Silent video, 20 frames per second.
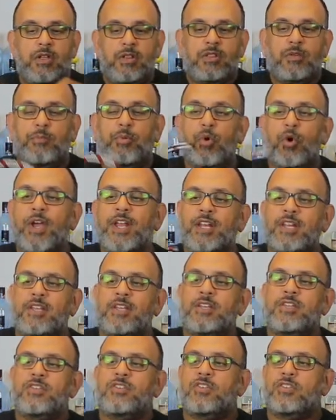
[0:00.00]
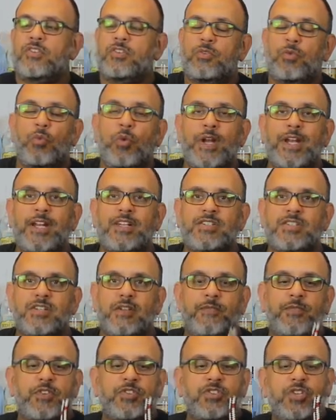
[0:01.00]
The point is that when
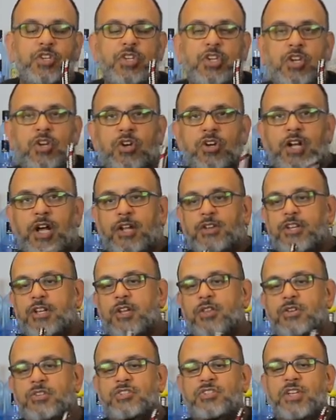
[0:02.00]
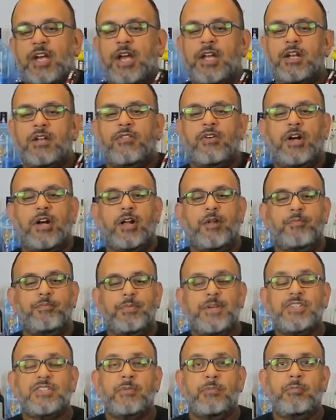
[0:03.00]
it's secured on the other side of a
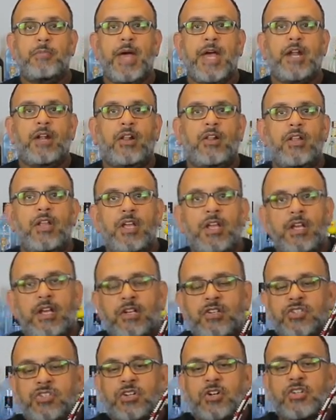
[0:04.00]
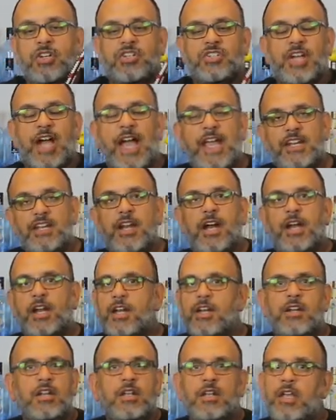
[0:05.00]
piece of metal and you start to tighten on
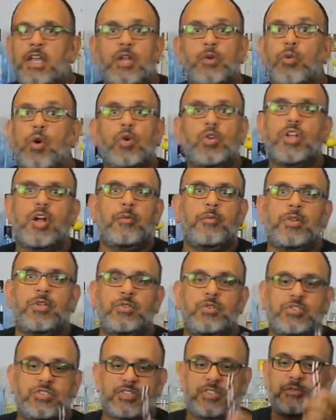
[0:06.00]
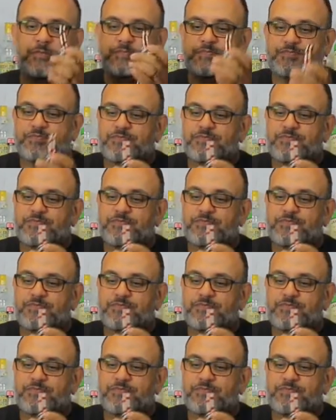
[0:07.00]
it, it won't come loose.